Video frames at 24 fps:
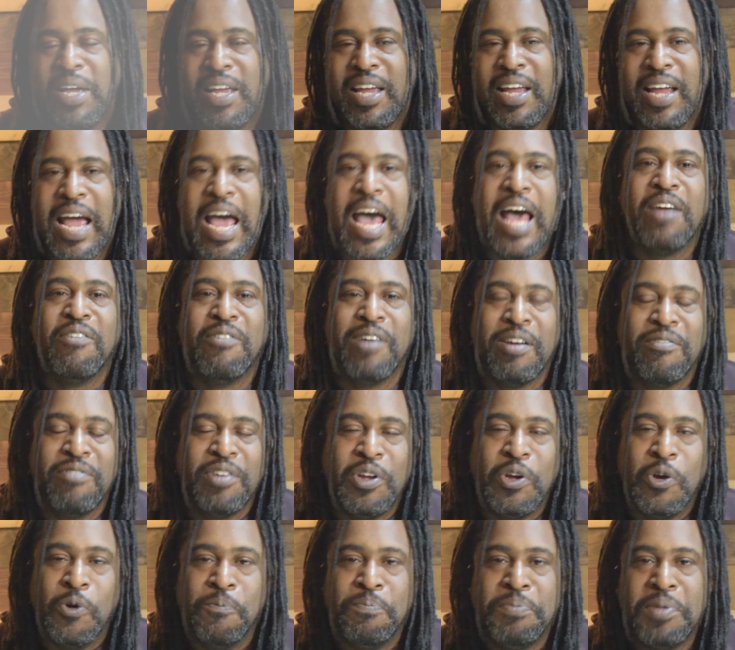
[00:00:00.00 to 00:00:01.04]
making ad
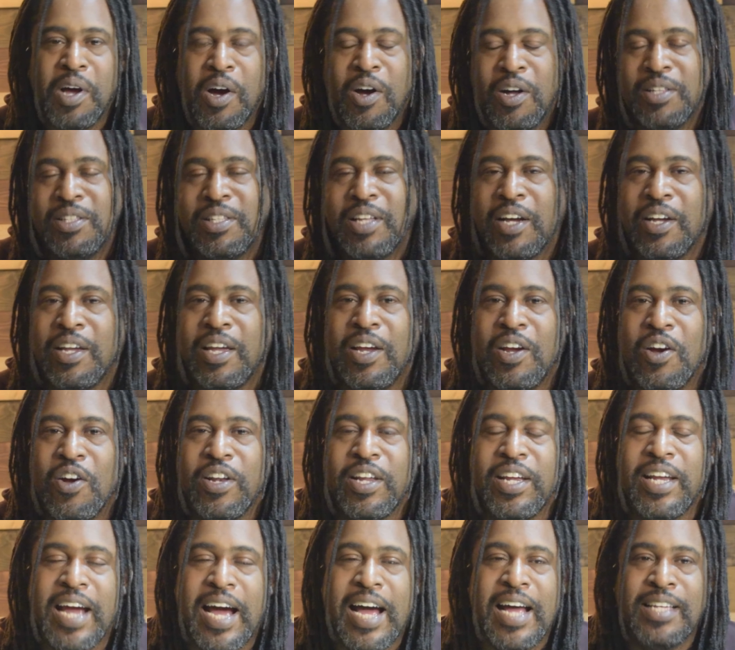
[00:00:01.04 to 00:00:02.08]
revenue on dunking on
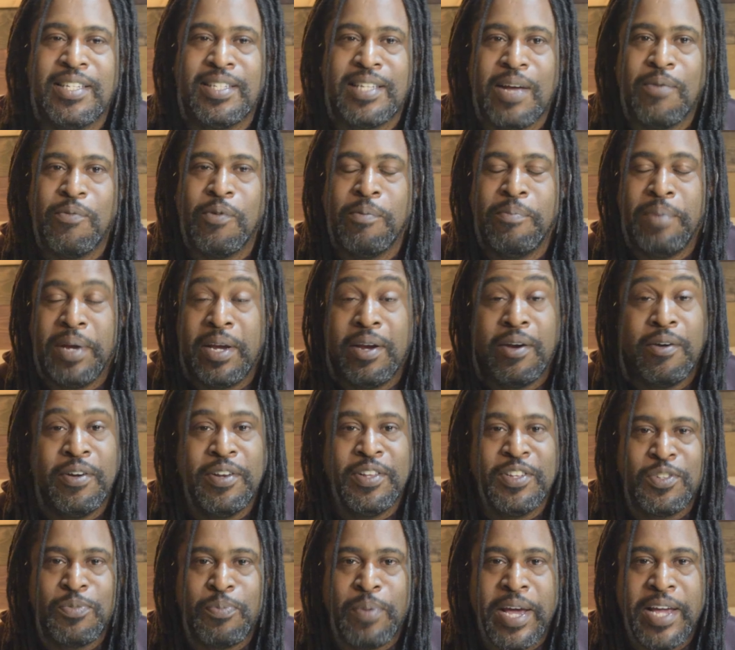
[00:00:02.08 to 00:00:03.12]
the guys that were bigger
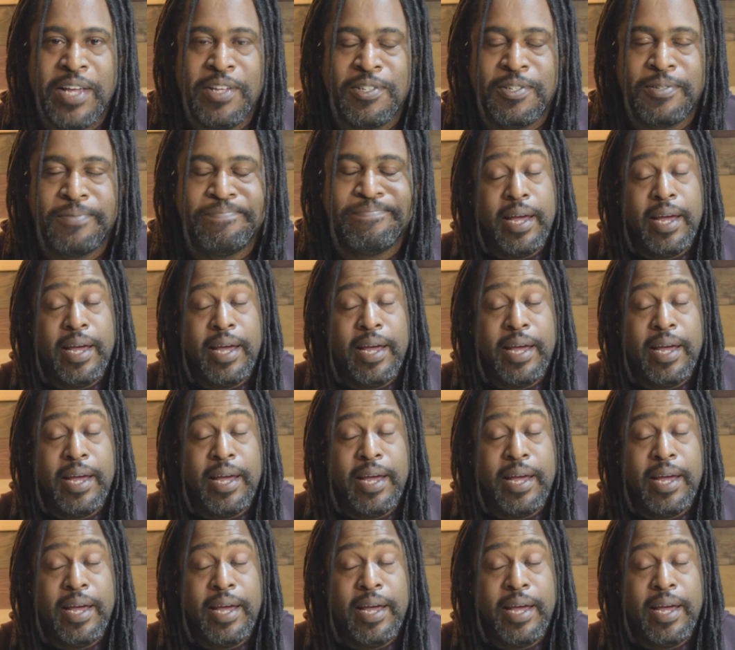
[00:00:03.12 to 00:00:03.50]
in the space.